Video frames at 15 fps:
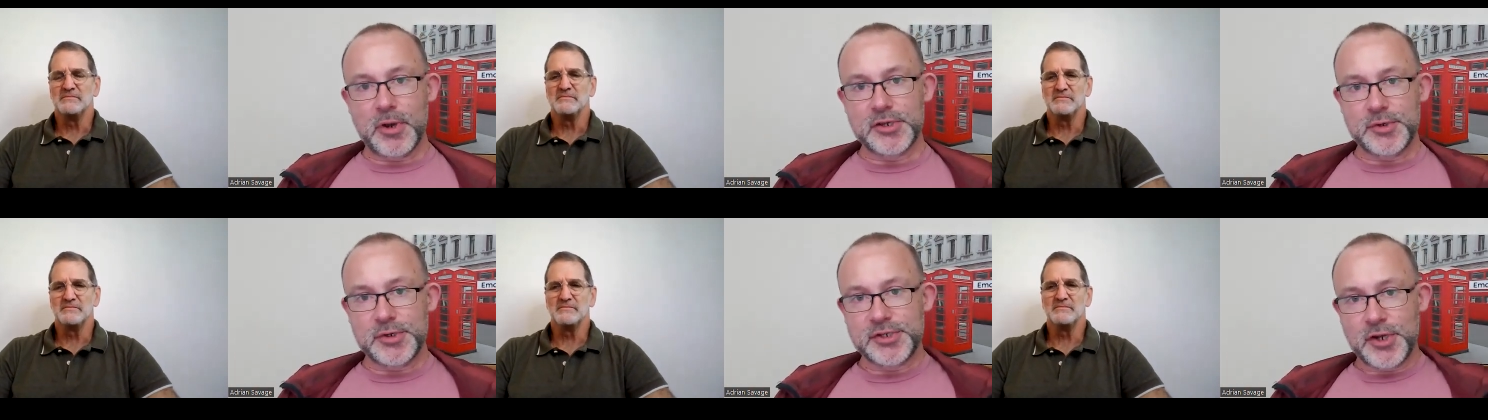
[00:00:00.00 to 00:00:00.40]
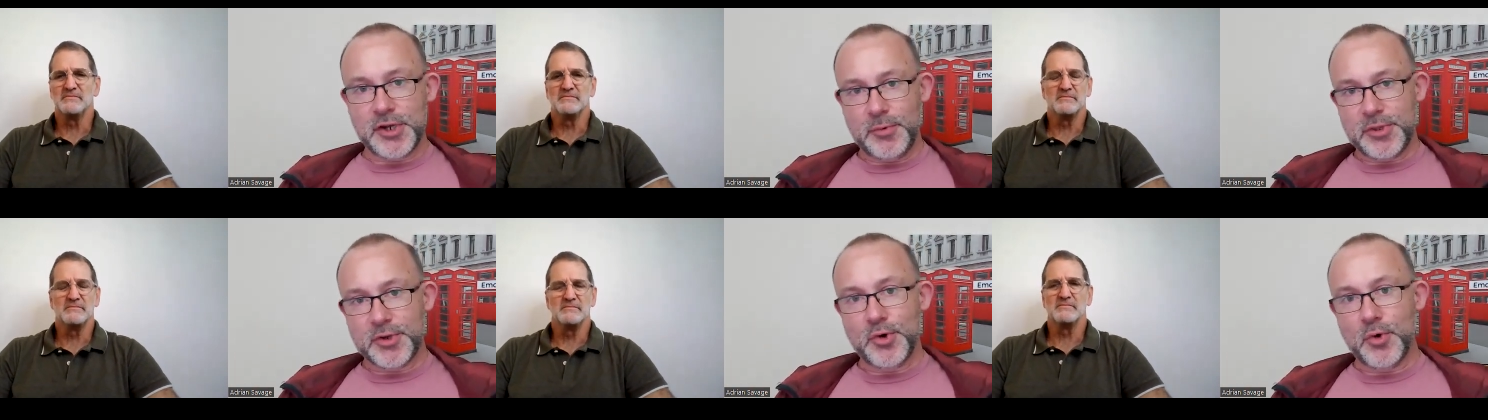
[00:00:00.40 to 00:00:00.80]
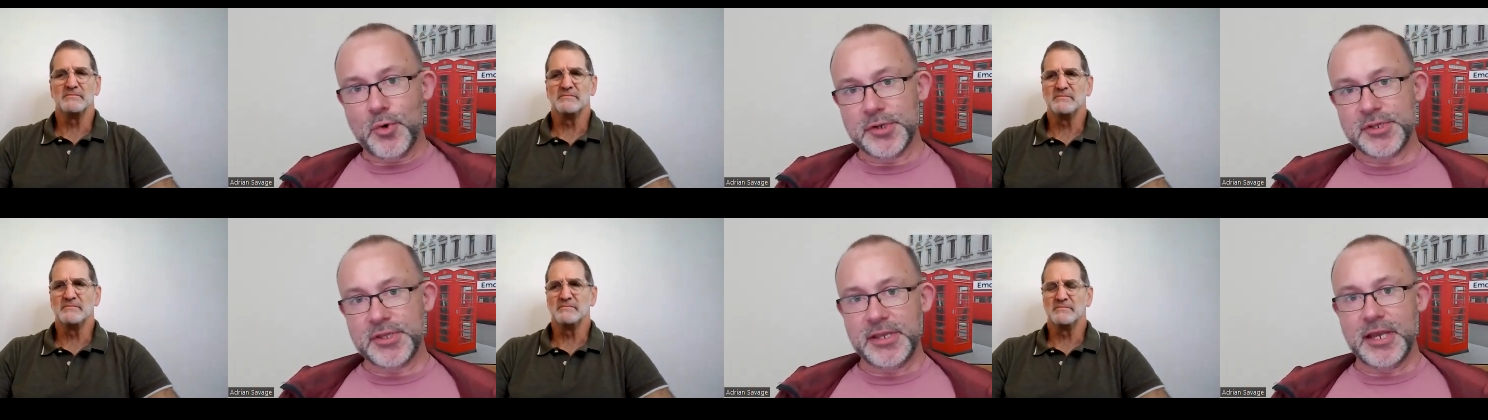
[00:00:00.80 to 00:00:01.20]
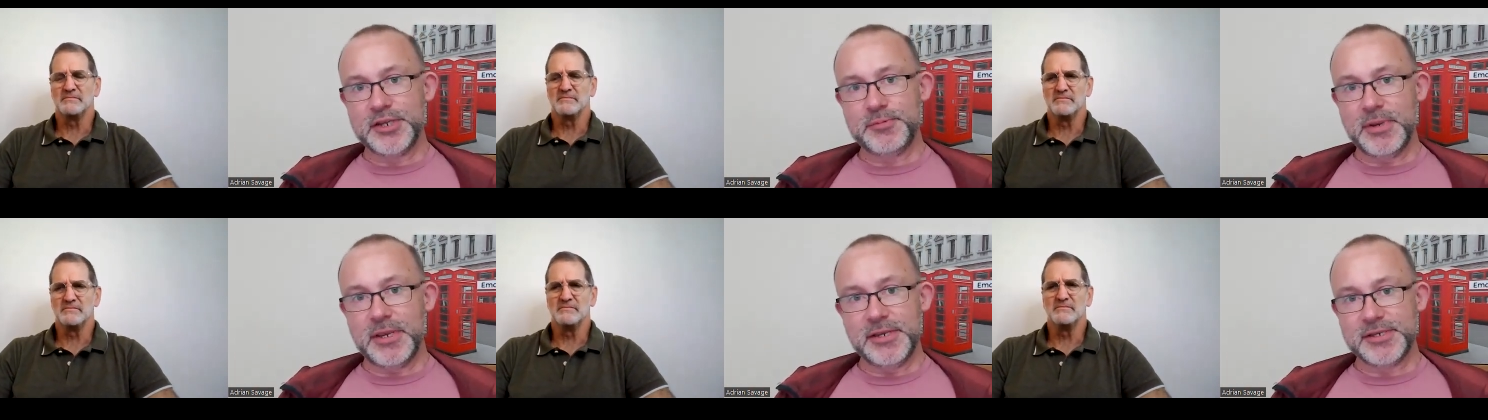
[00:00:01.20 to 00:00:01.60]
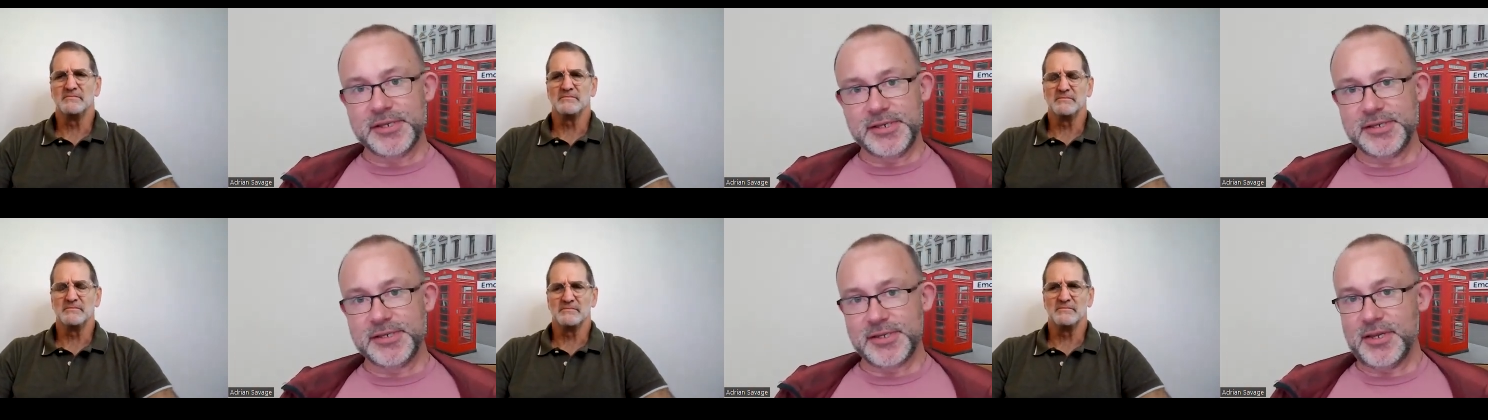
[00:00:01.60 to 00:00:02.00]
Speaker 1: So you start with the corners and the edge
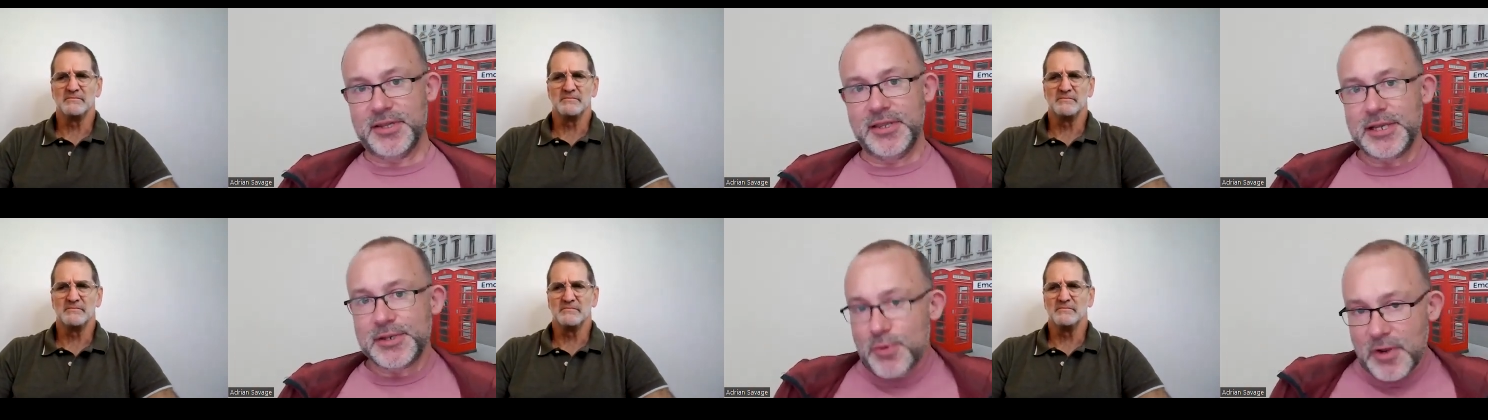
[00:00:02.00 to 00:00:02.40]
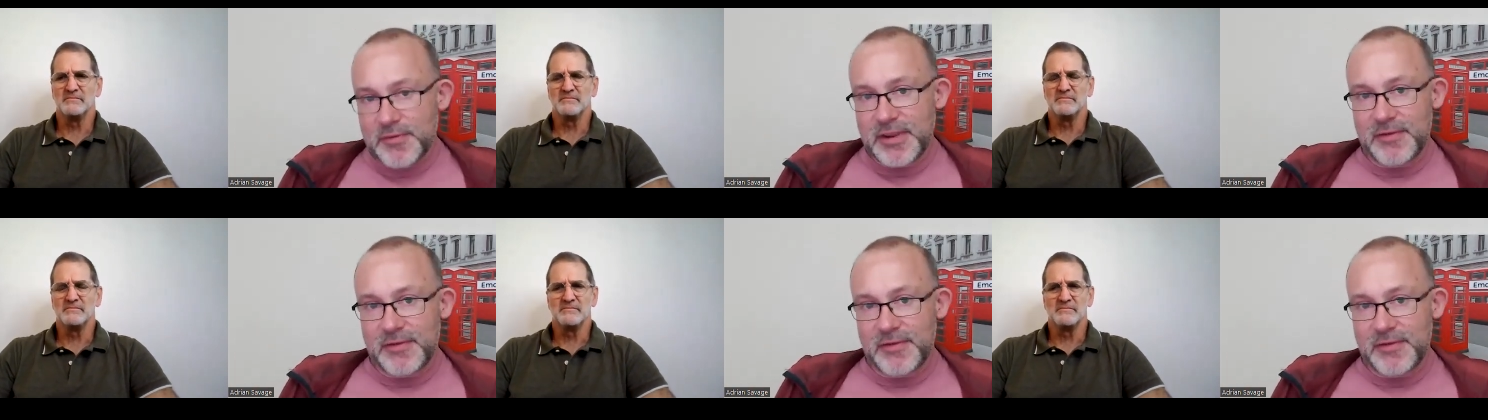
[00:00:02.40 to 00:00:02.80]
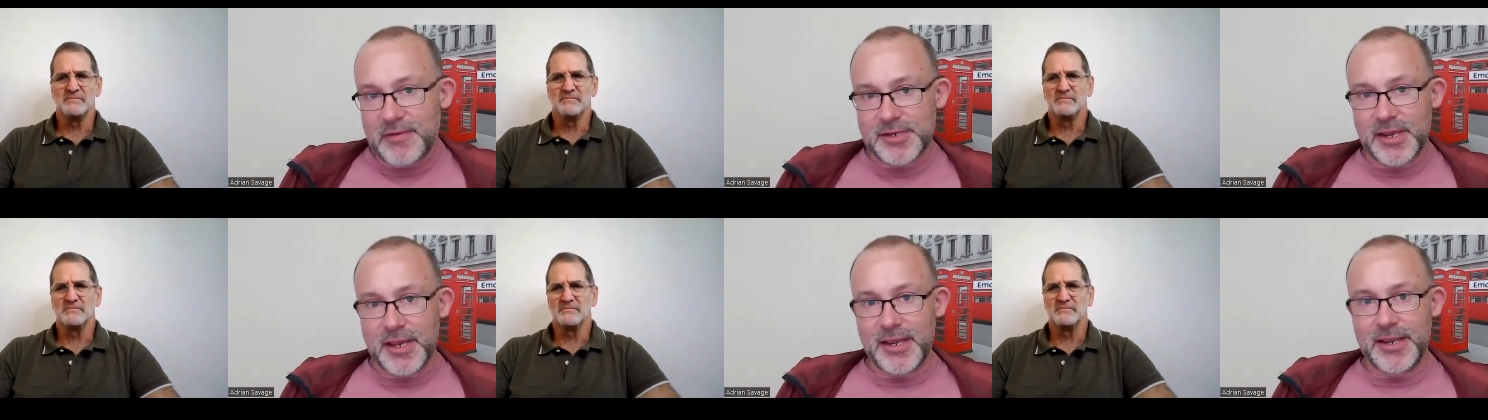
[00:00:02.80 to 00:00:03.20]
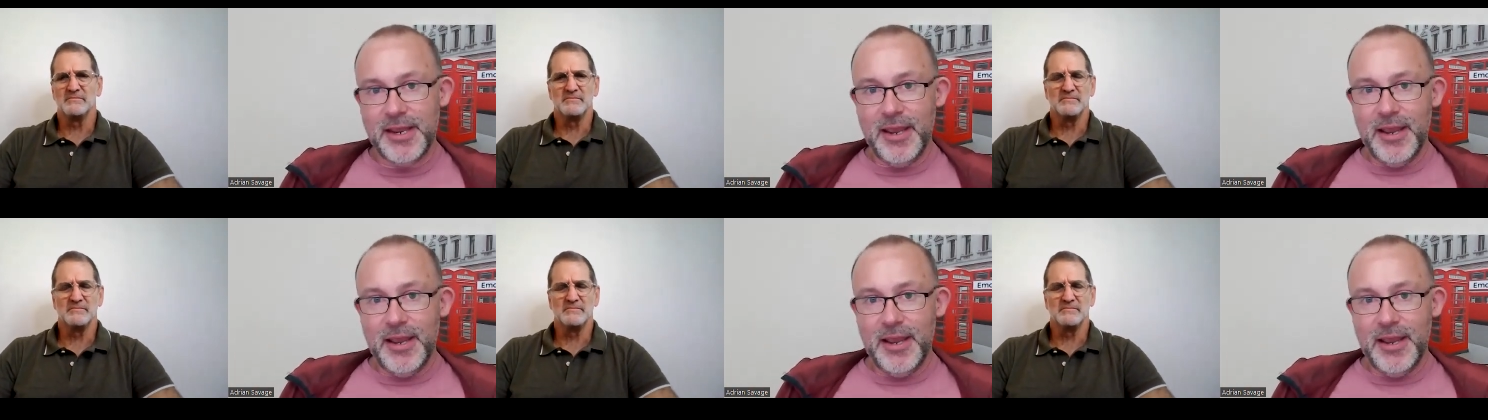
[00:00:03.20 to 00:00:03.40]
pieces, and that's what I've given today.